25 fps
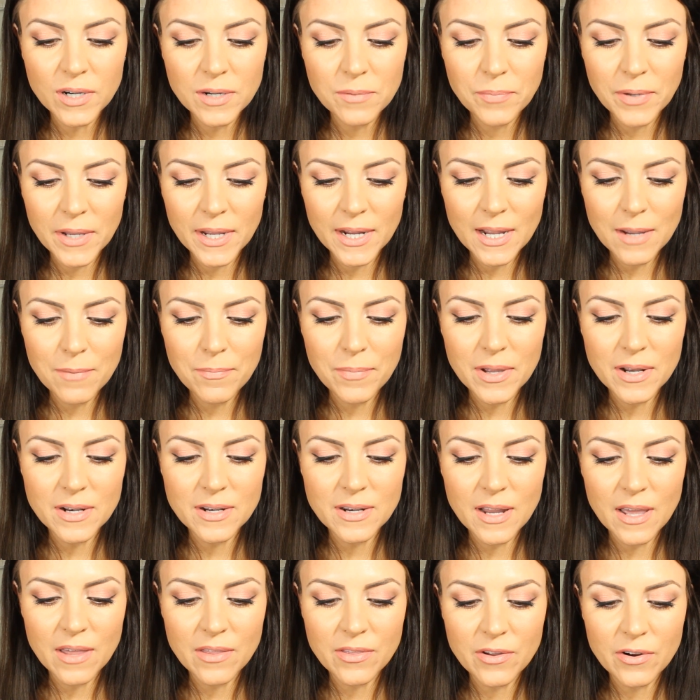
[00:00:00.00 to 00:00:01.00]
to pick up
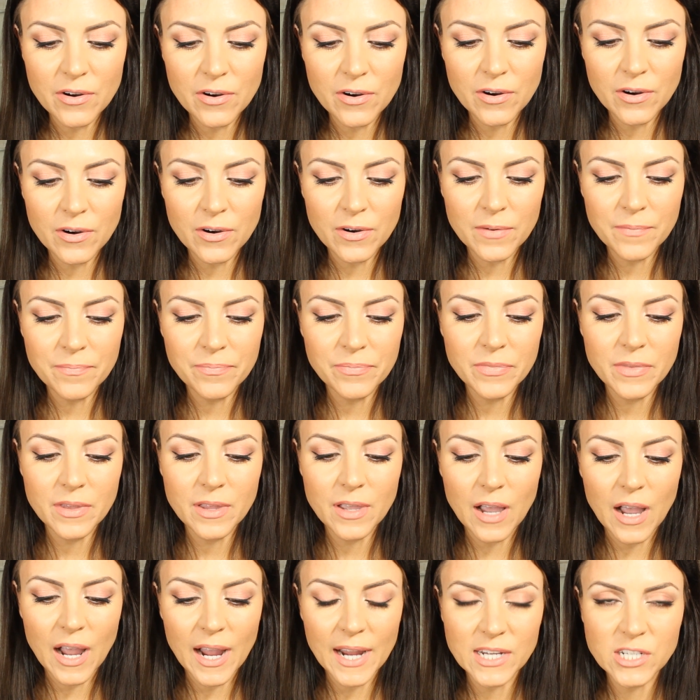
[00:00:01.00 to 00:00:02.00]
another
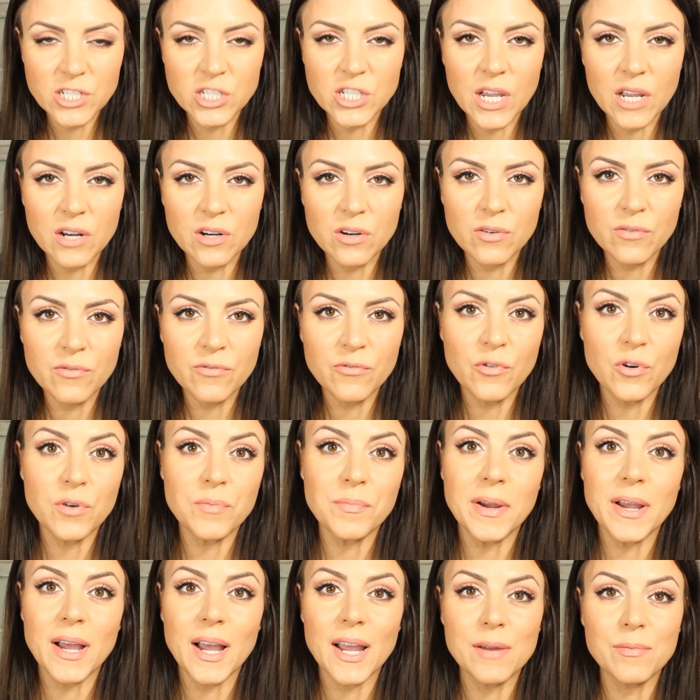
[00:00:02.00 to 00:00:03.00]
eyeshadow for
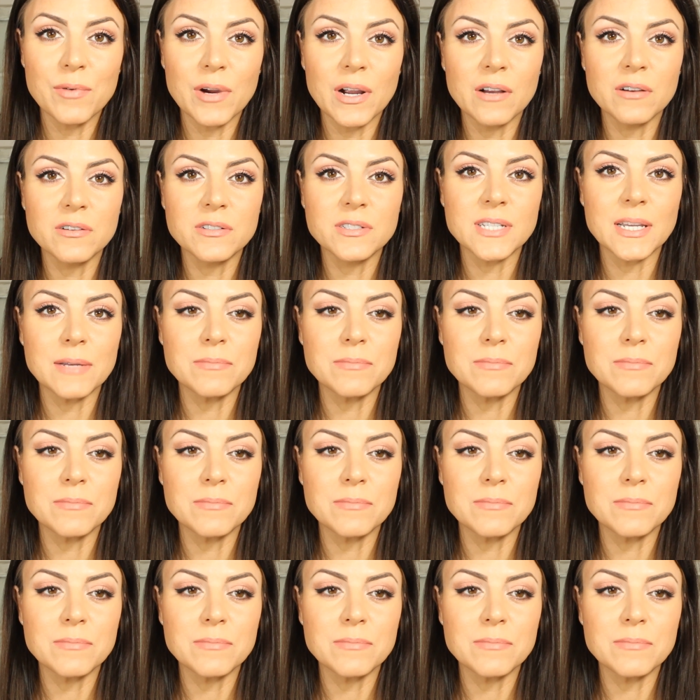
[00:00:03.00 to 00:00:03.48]
my eyebrows.